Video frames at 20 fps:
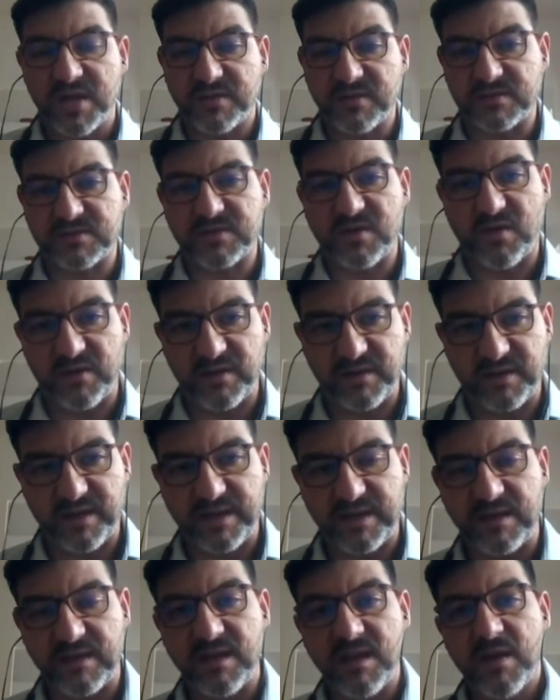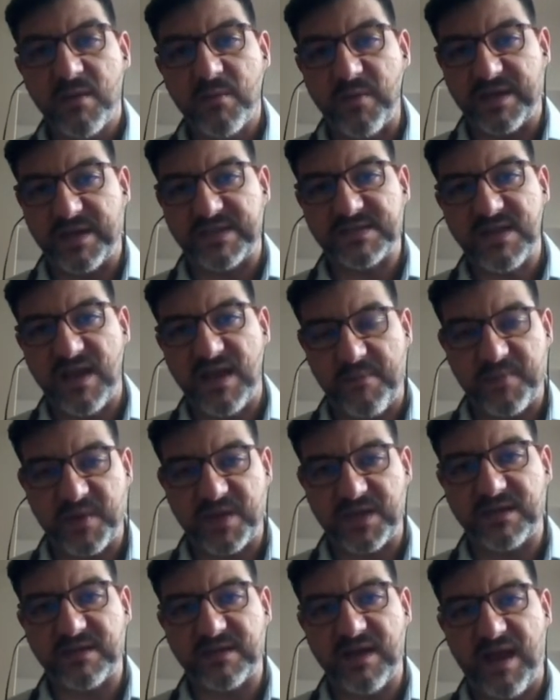not only what is
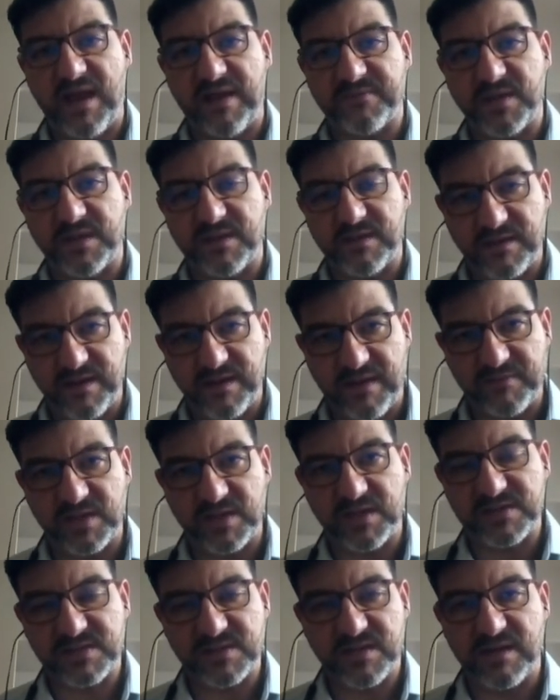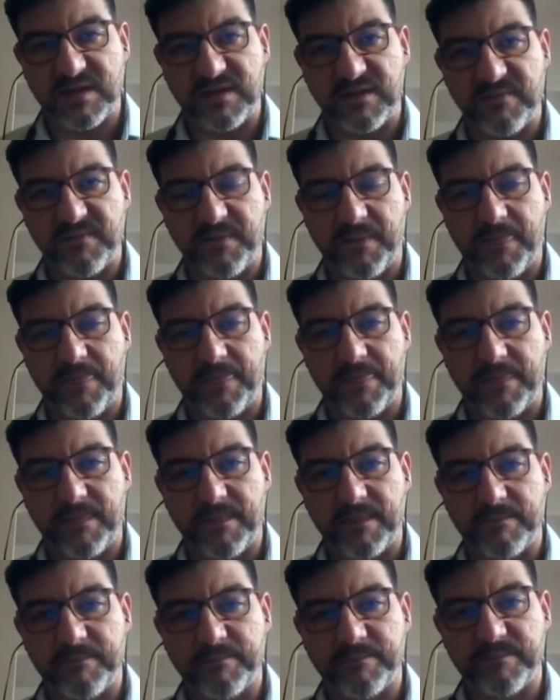happening at the level of
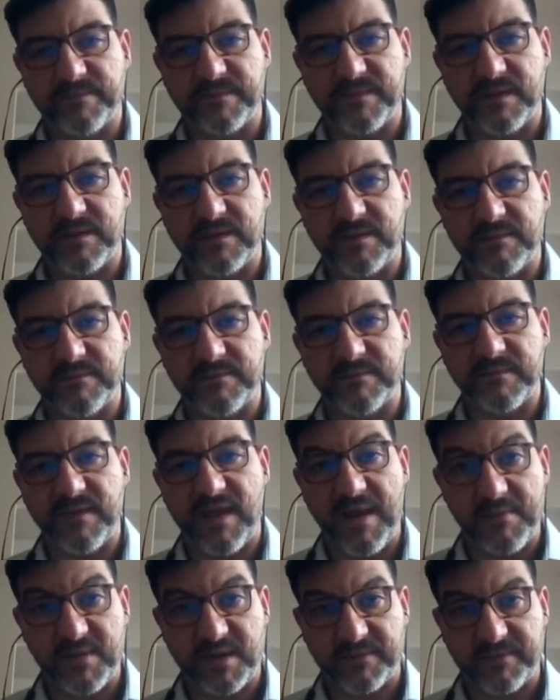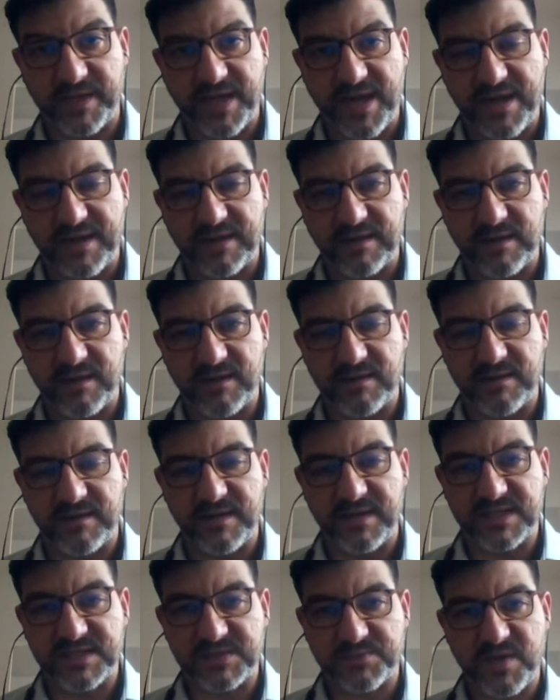mRNA
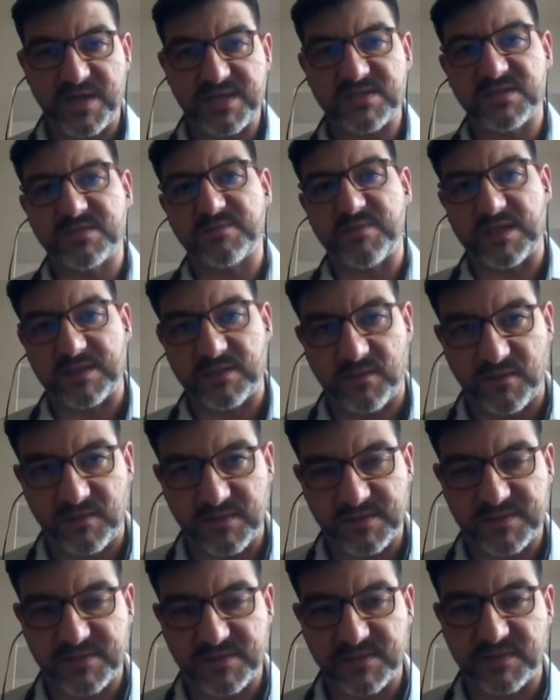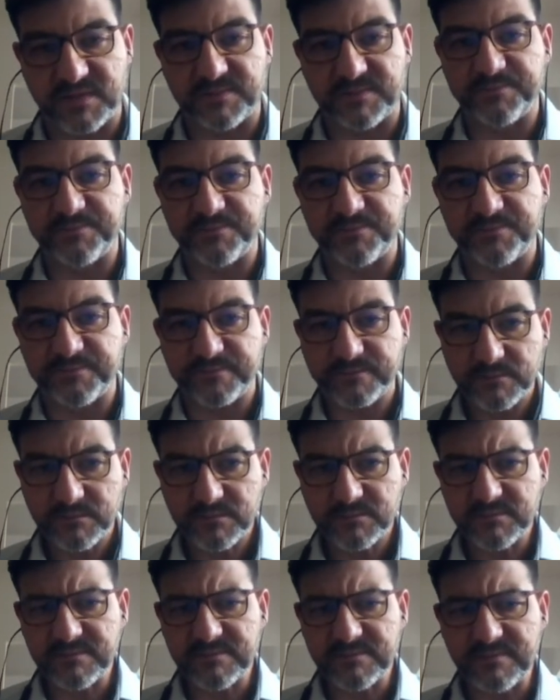expression, but also
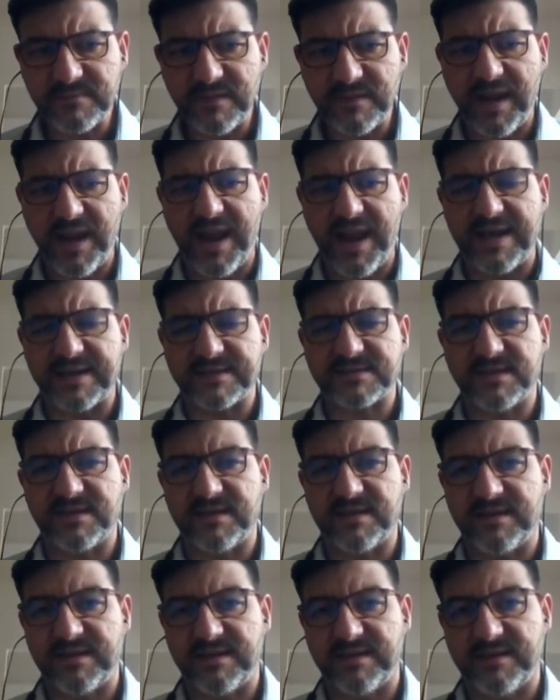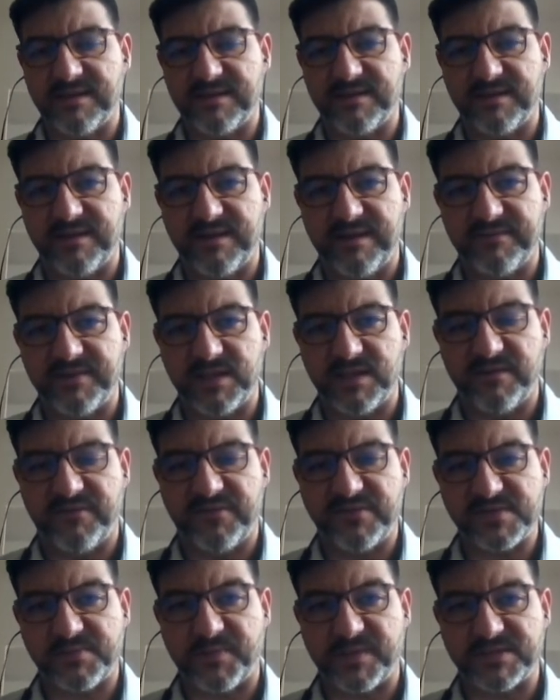at a level of
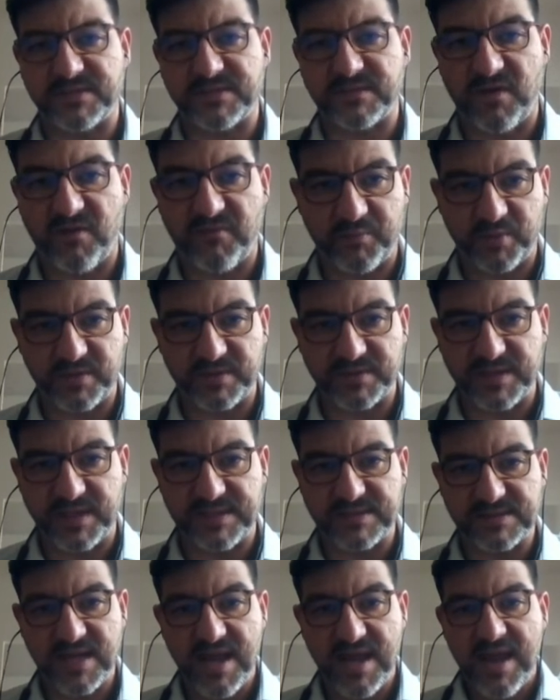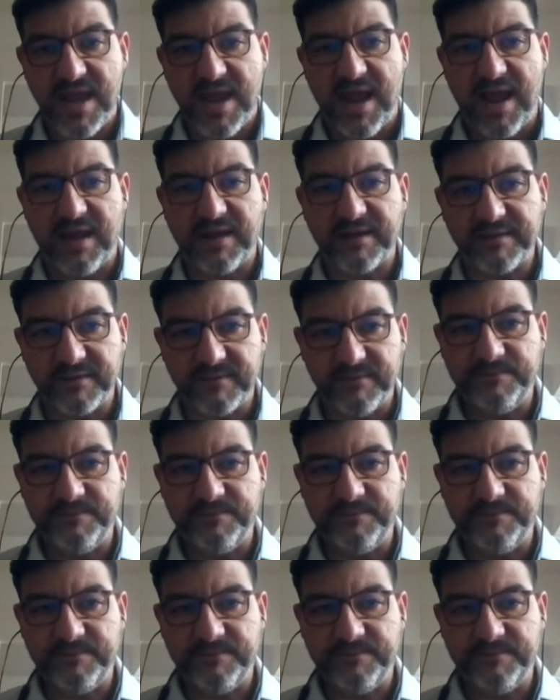expression of proteins. And